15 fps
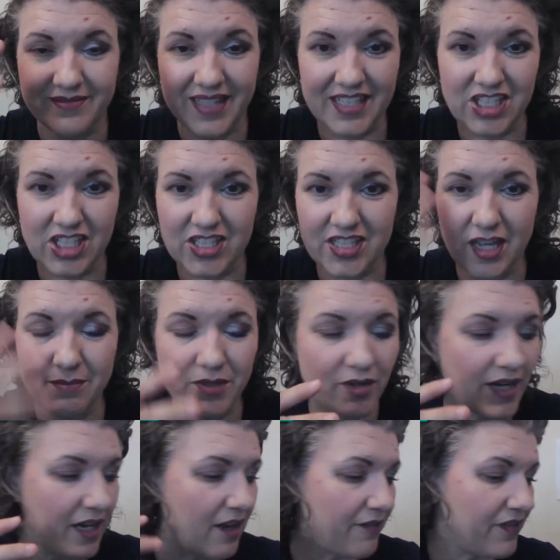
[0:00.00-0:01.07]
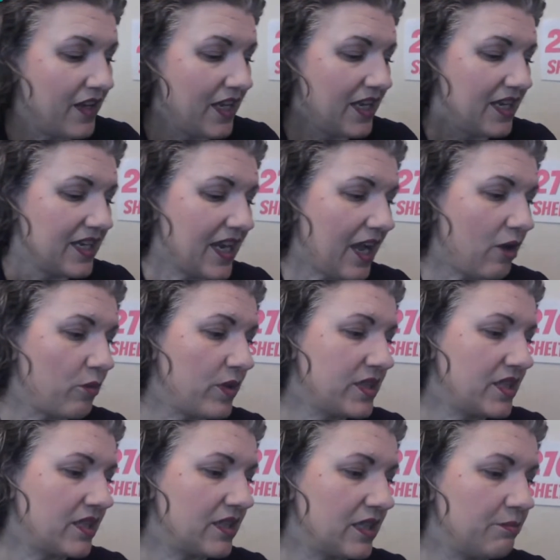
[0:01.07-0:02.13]
It just comes right off. Now with
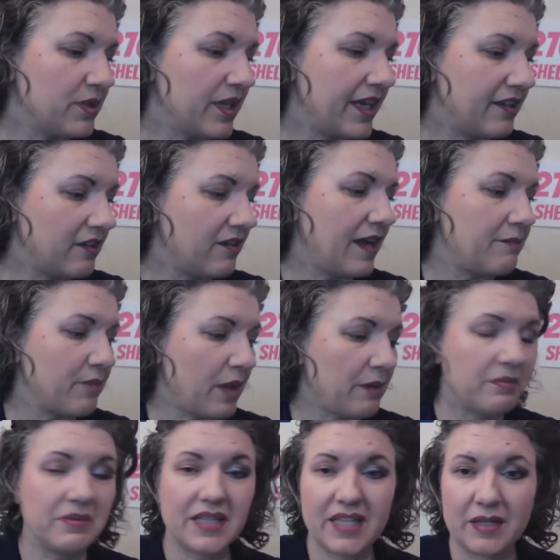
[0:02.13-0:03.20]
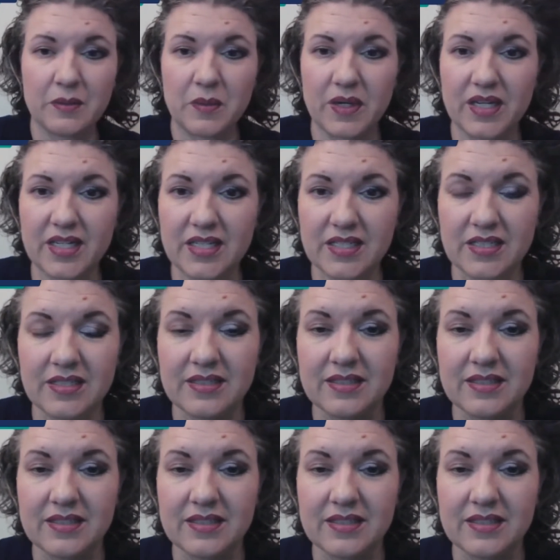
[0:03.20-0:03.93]
the lip liner, I'm probably going to want to